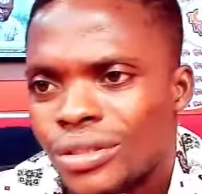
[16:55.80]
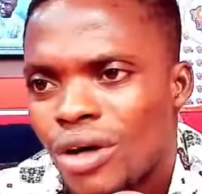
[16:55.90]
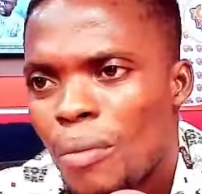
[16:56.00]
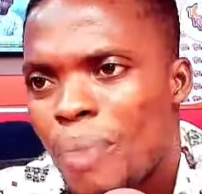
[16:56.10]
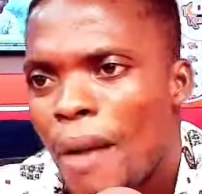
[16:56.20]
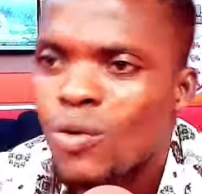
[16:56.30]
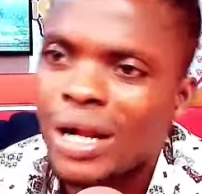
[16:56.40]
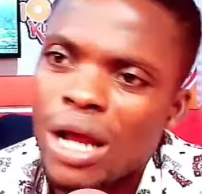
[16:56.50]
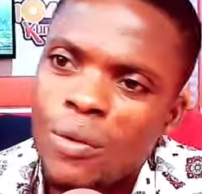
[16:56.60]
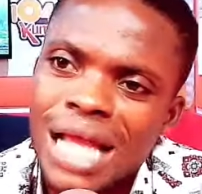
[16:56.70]
On Pamon,
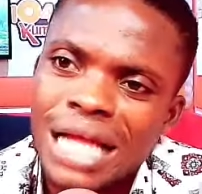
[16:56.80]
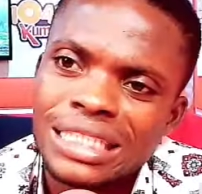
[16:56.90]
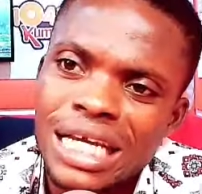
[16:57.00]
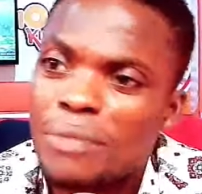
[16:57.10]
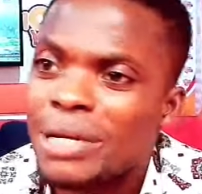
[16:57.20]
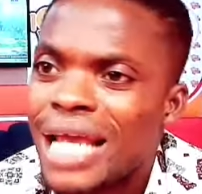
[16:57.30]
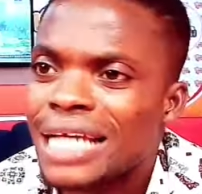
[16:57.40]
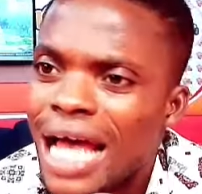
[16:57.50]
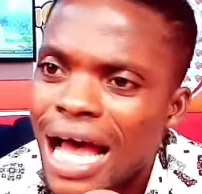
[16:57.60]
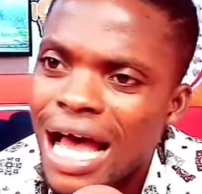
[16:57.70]
what I could say, Yemi,
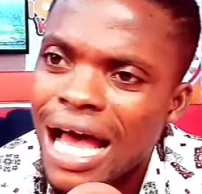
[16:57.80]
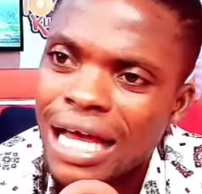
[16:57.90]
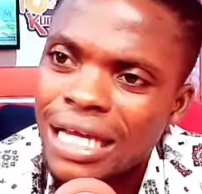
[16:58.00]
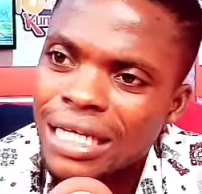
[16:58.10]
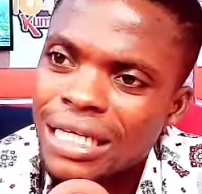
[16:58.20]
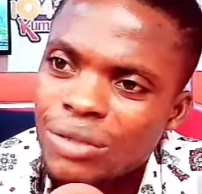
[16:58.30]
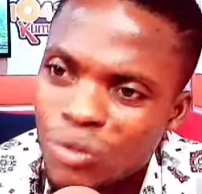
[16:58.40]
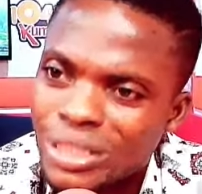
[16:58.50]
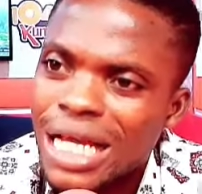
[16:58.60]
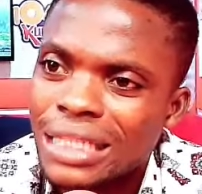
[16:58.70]
yes,
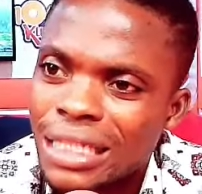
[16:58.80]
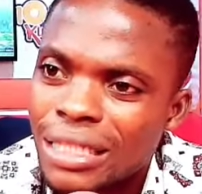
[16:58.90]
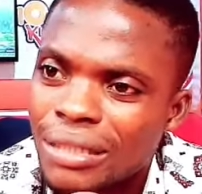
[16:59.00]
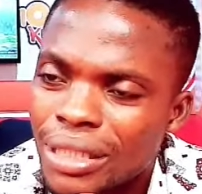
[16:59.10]
what I say.